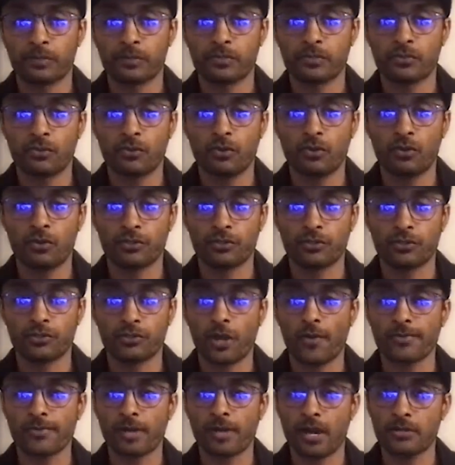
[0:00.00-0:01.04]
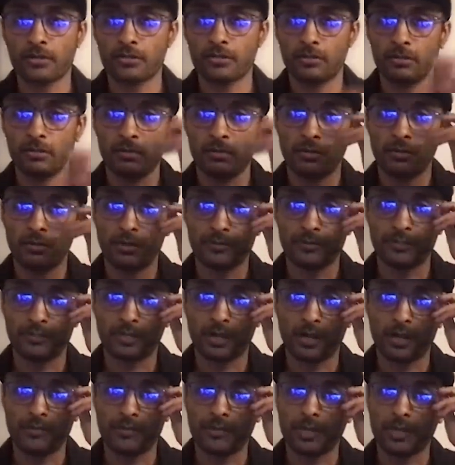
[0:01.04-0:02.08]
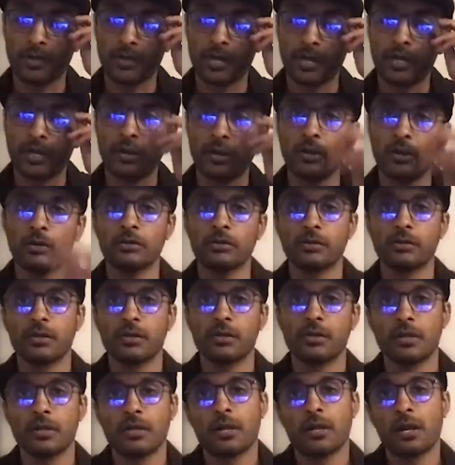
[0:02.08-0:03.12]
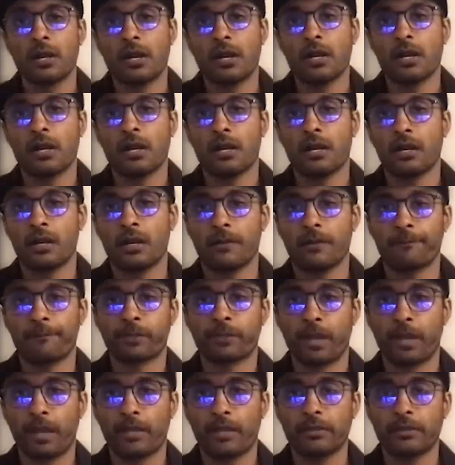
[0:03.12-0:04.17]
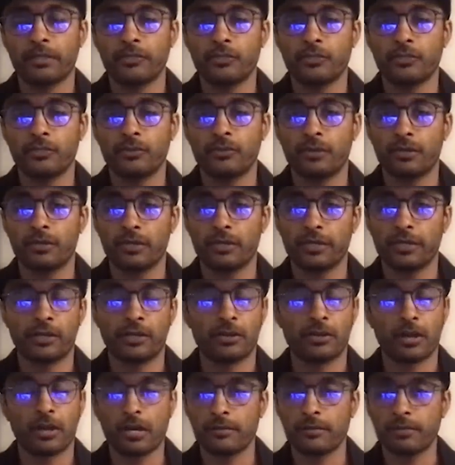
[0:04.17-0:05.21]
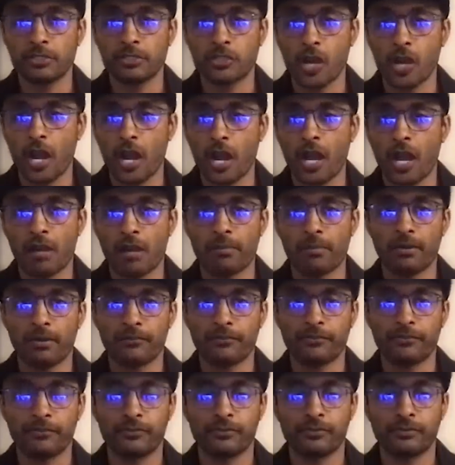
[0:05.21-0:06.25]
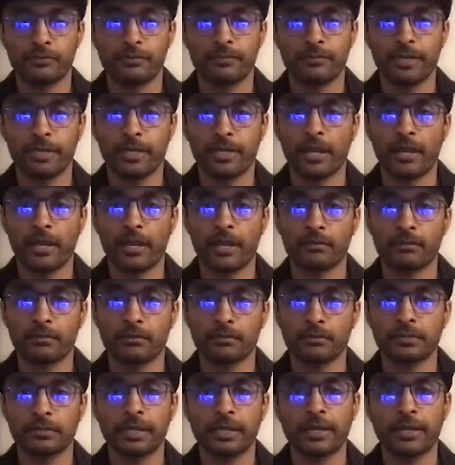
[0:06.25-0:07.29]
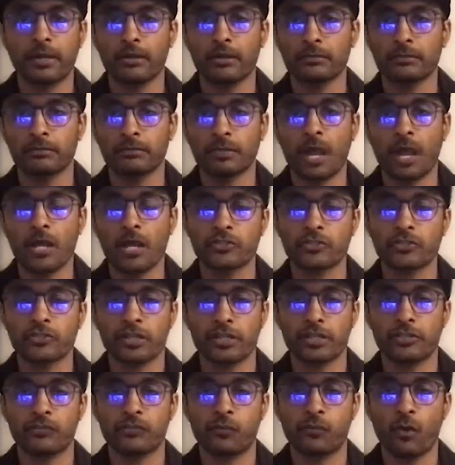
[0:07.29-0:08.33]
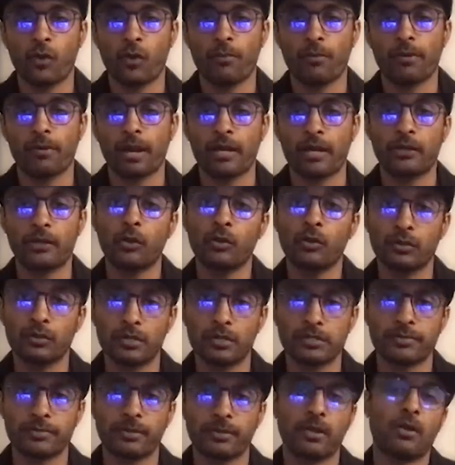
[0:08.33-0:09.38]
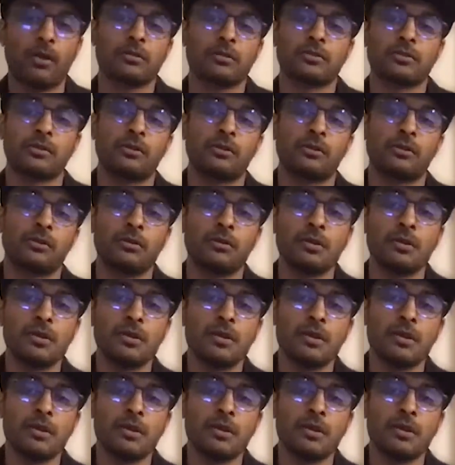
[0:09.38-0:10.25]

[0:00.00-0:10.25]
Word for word: So shout out to Upscribe.io. Uh, and they do an incredible job of being, you know, not just for brand owners, but also